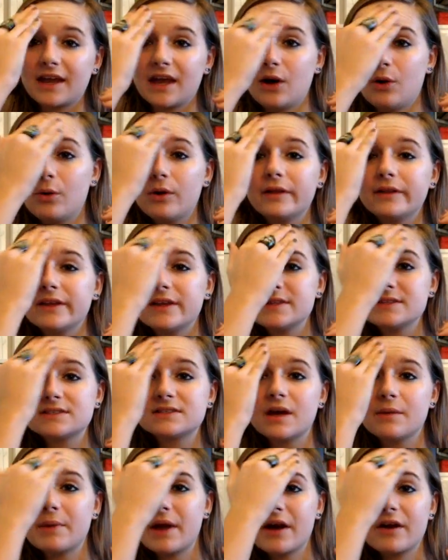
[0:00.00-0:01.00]
I get oily in
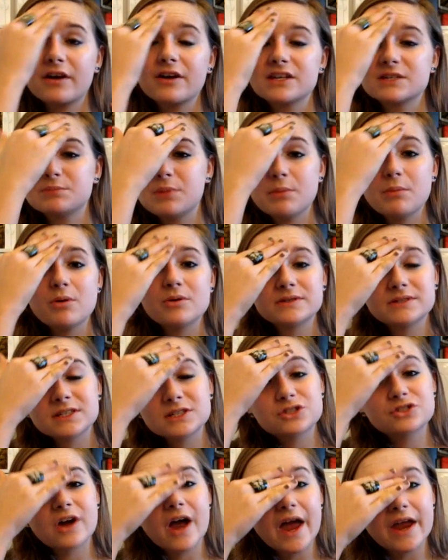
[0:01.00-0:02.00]
some areas, but
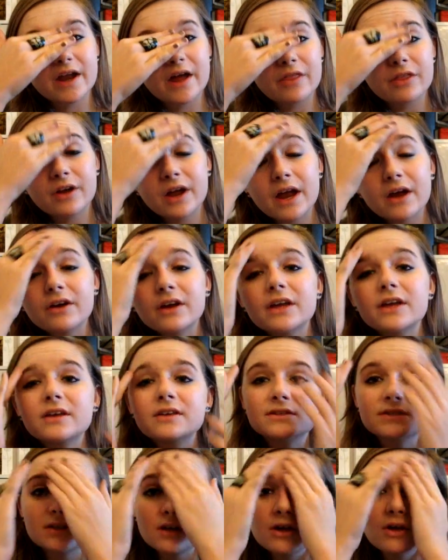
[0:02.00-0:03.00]
mostly dry in other
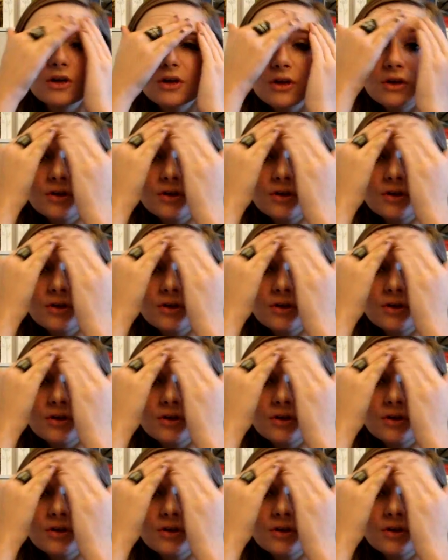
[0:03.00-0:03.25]
areas.